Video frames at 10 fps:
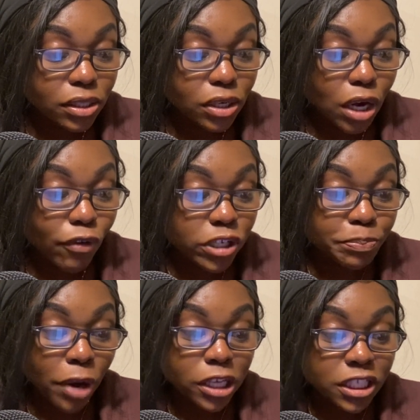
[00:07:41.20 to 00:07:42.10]

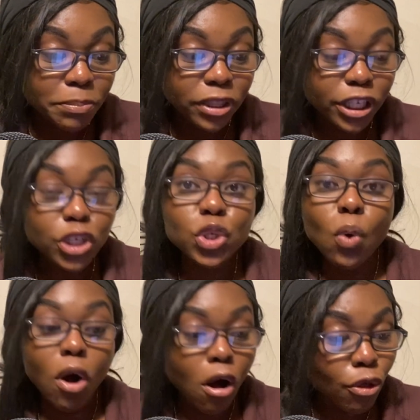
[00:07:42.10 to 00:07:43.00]
responsibility
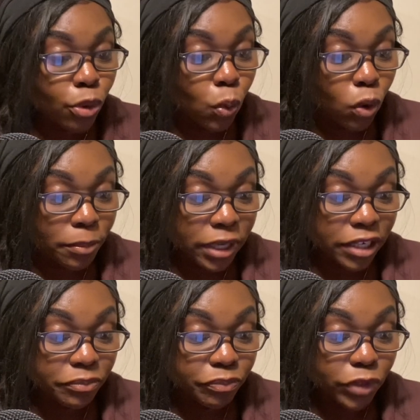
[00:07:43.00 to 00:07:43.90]
to all the
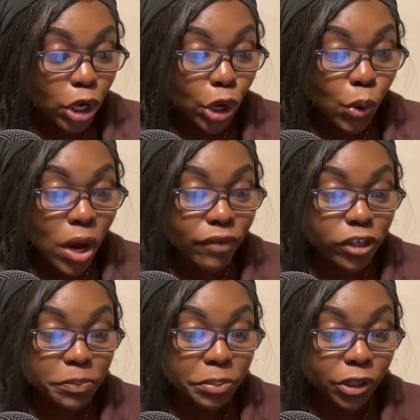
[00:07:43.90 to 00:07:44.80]
women who have
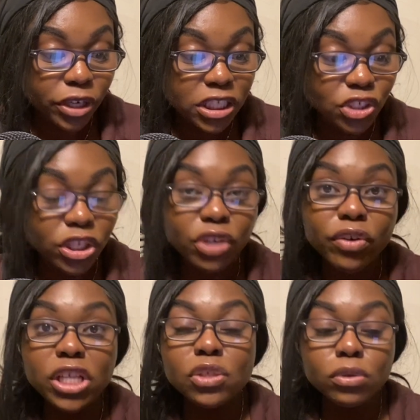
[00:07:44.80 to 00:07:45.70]
experienced
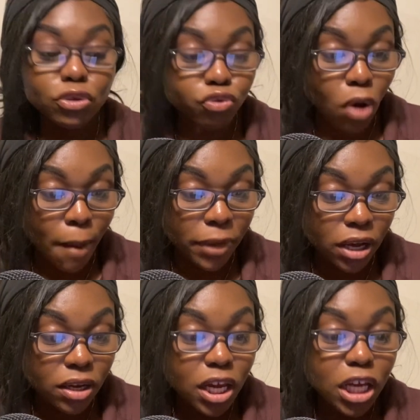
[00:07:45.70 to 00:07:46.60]
generational
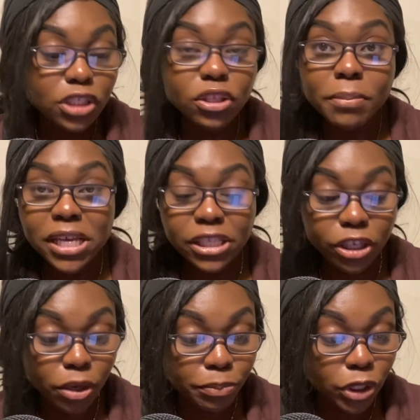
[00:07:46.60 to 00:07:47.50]
trauma,
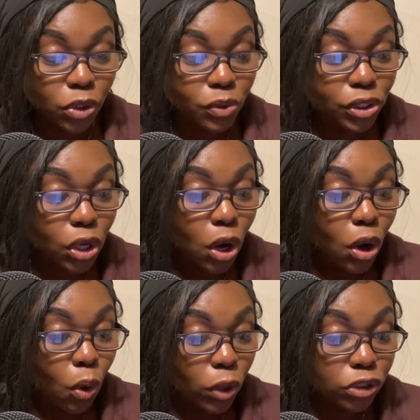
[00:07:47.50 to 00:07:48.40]
domestic abuse,
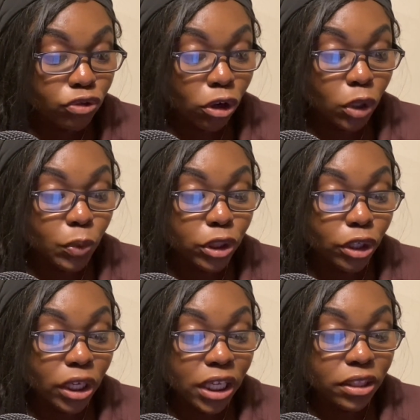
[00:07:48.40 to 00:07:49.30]
or struggle with
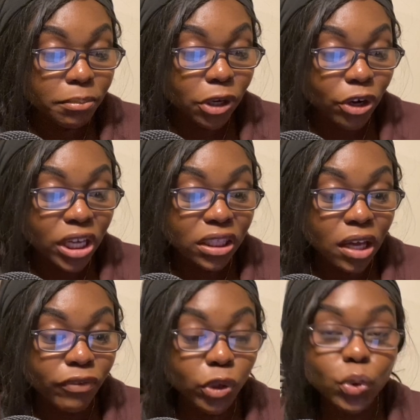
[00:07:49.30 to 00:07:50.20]
looking in the mirror and
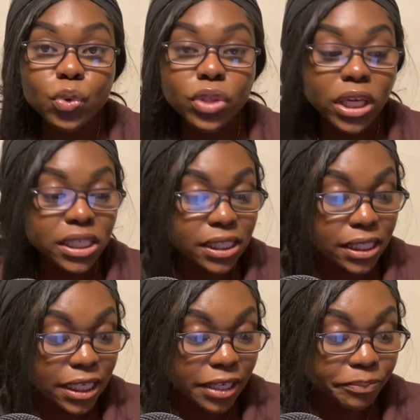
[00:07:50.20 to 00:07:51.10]
loving who they see.